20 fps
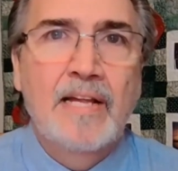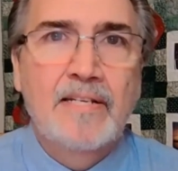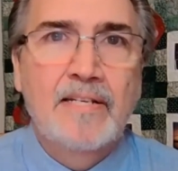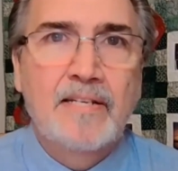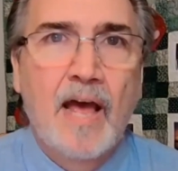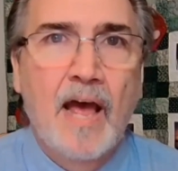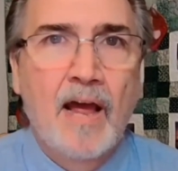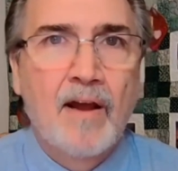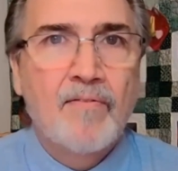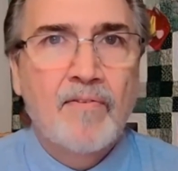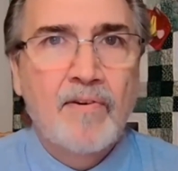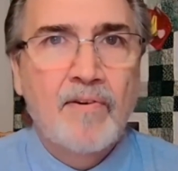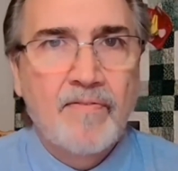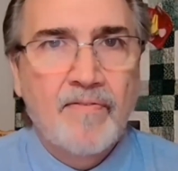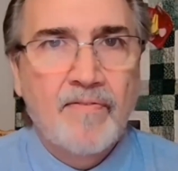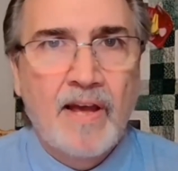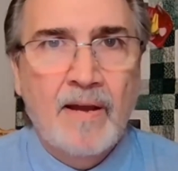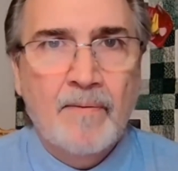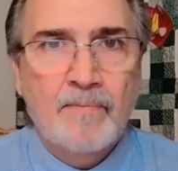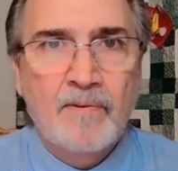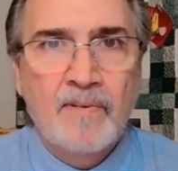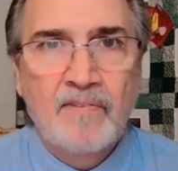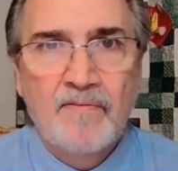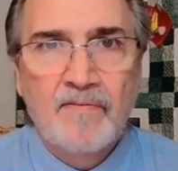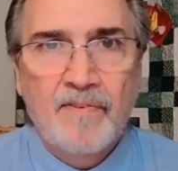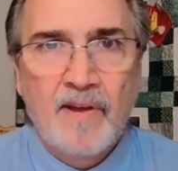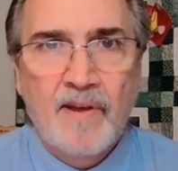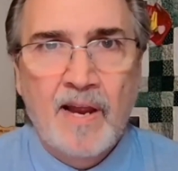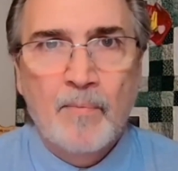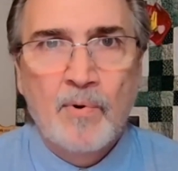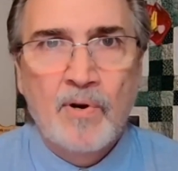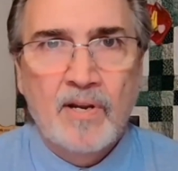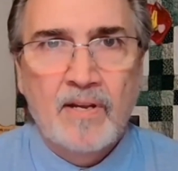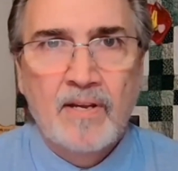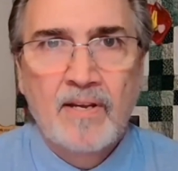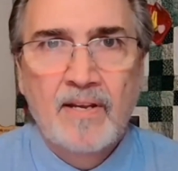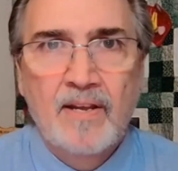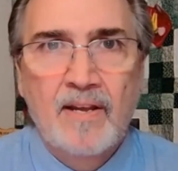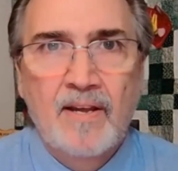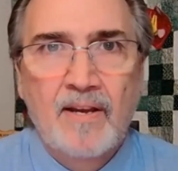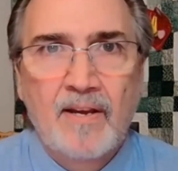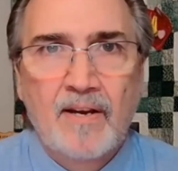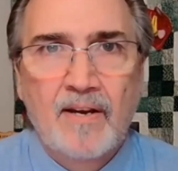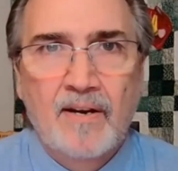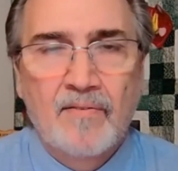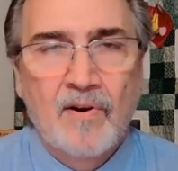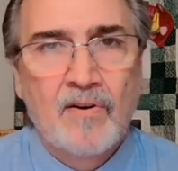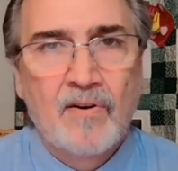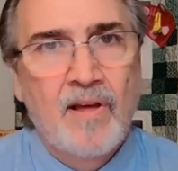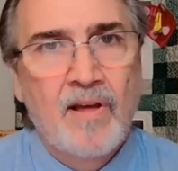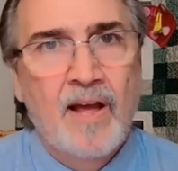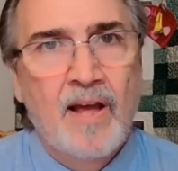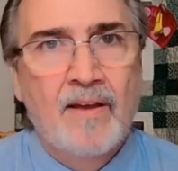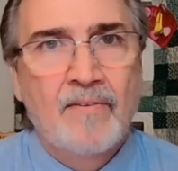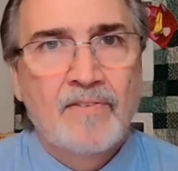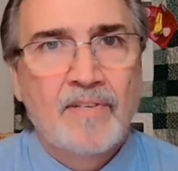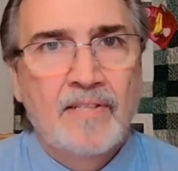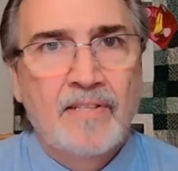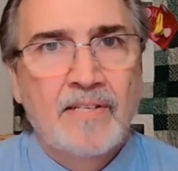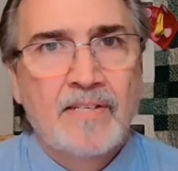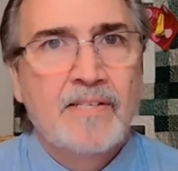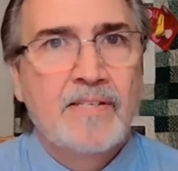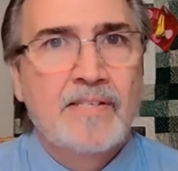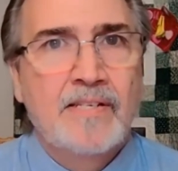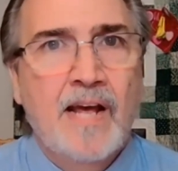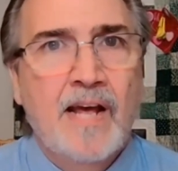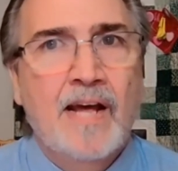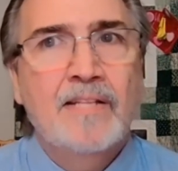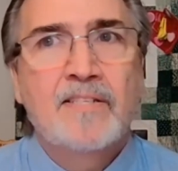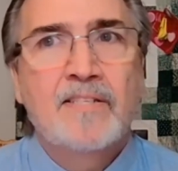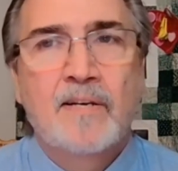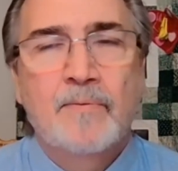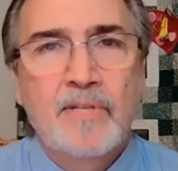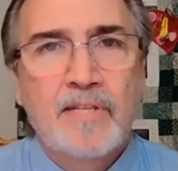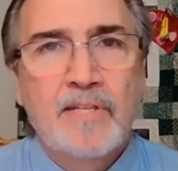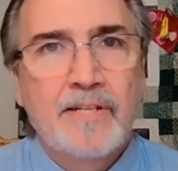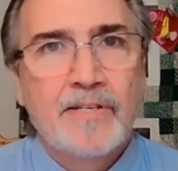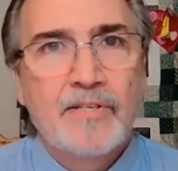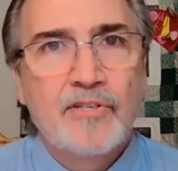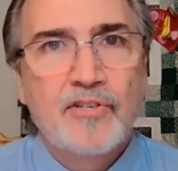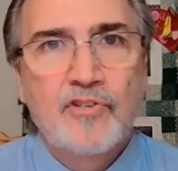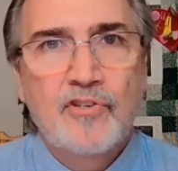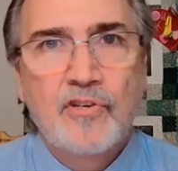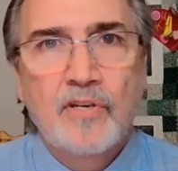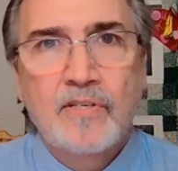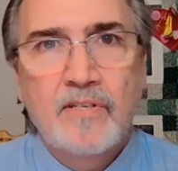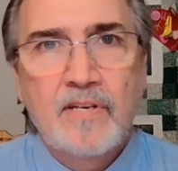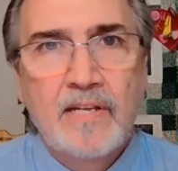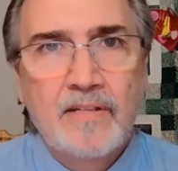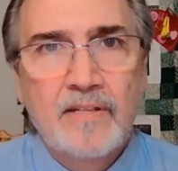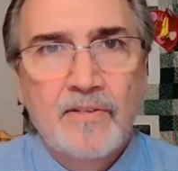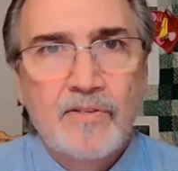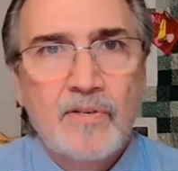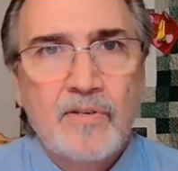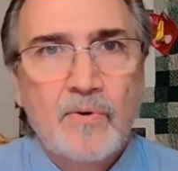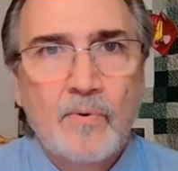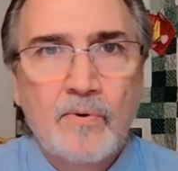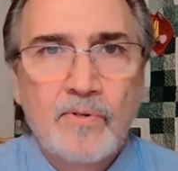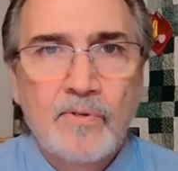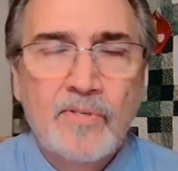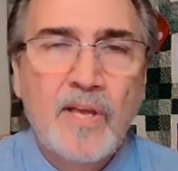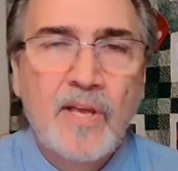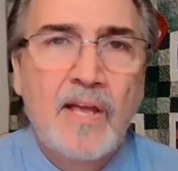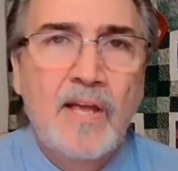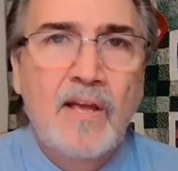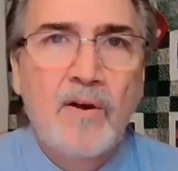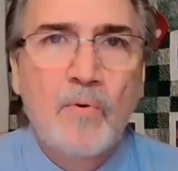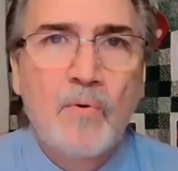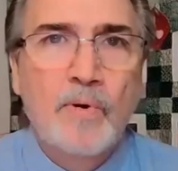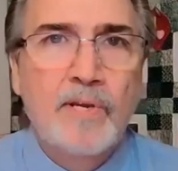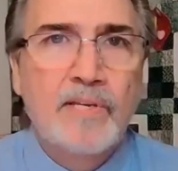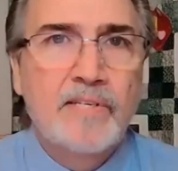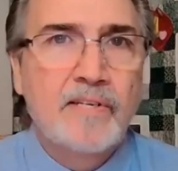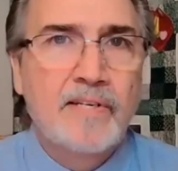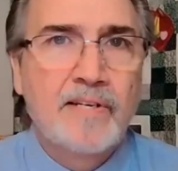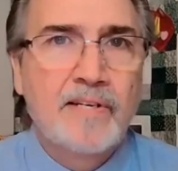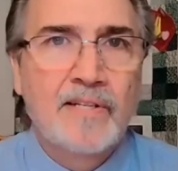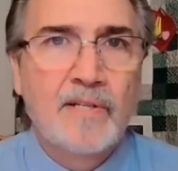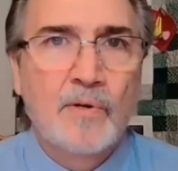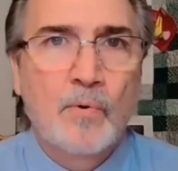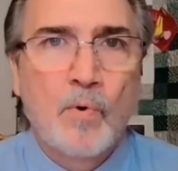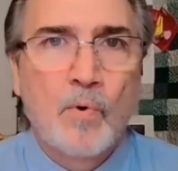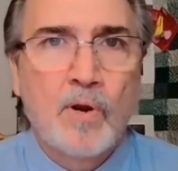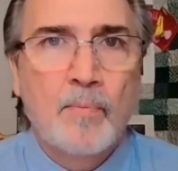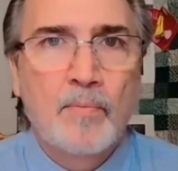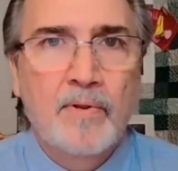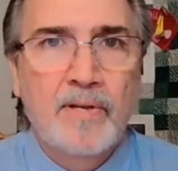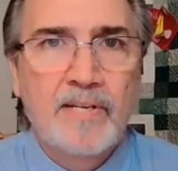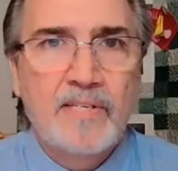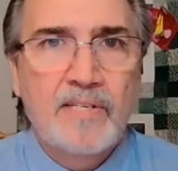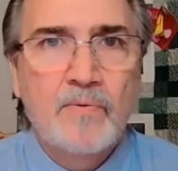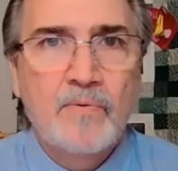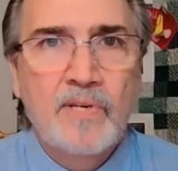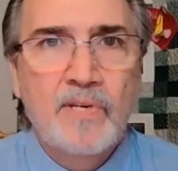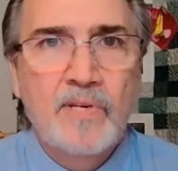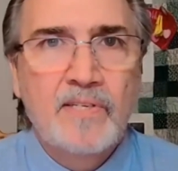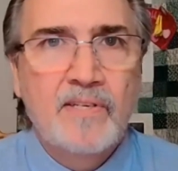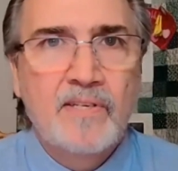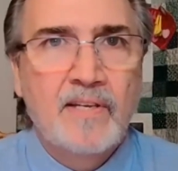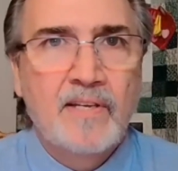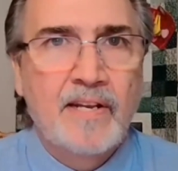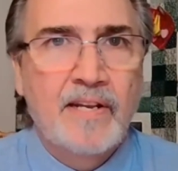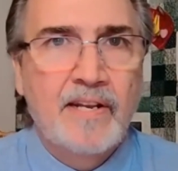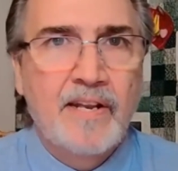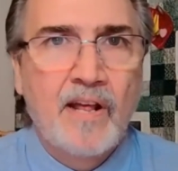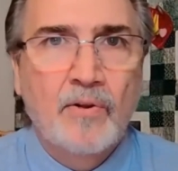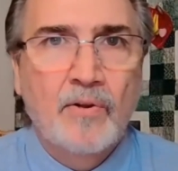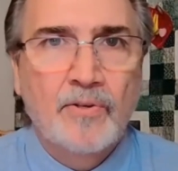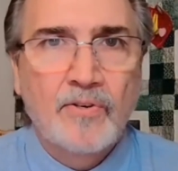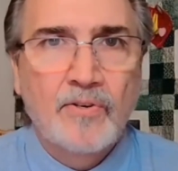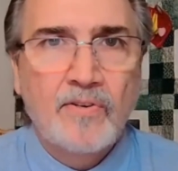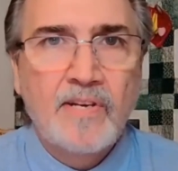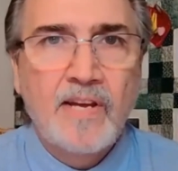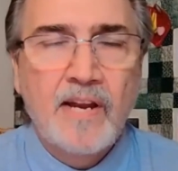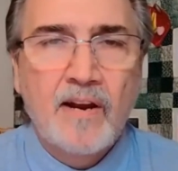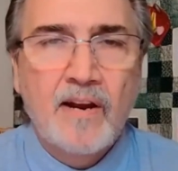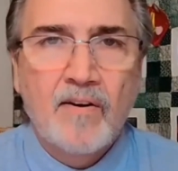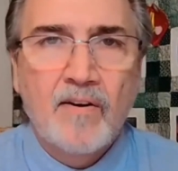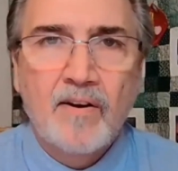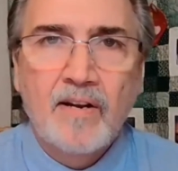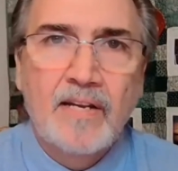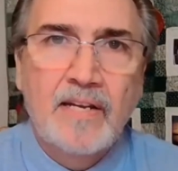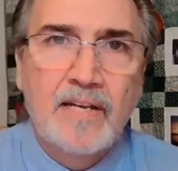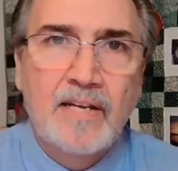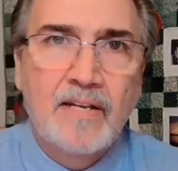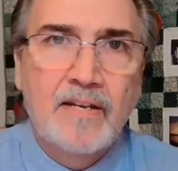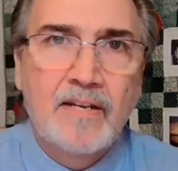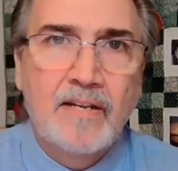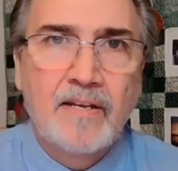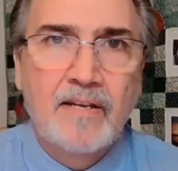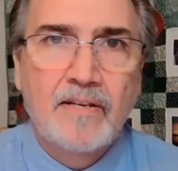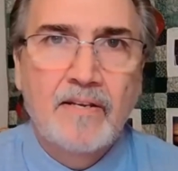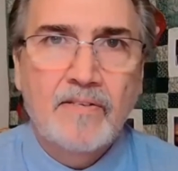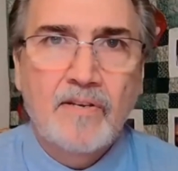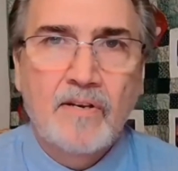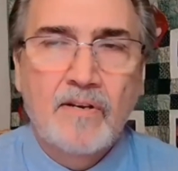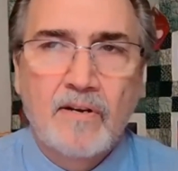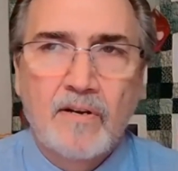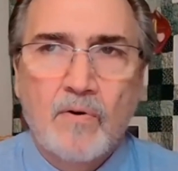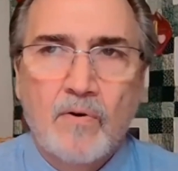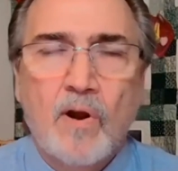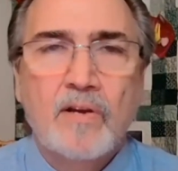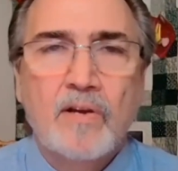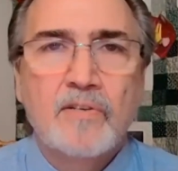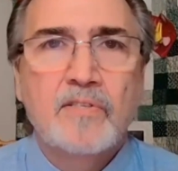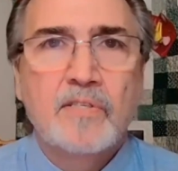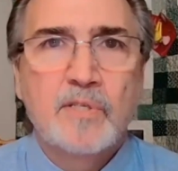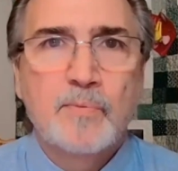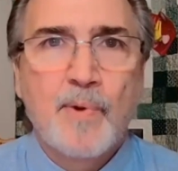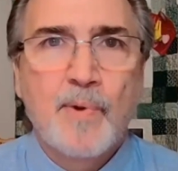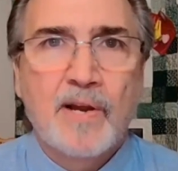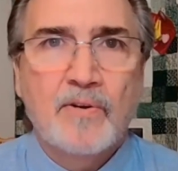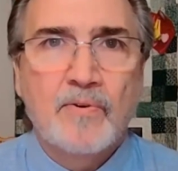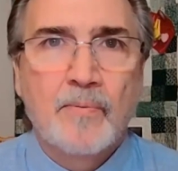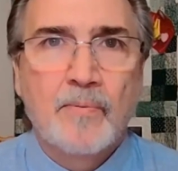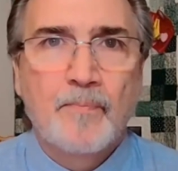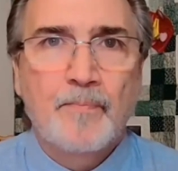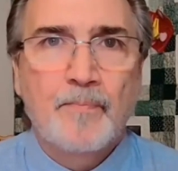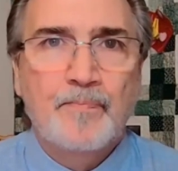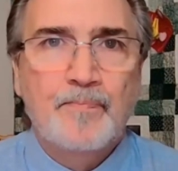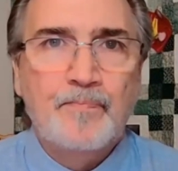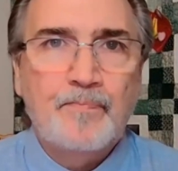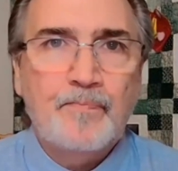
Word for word: to every fa- fabric of our lives and this is not something that is just in the schools we see it in the workplace we see it in elder care it is across the spectrum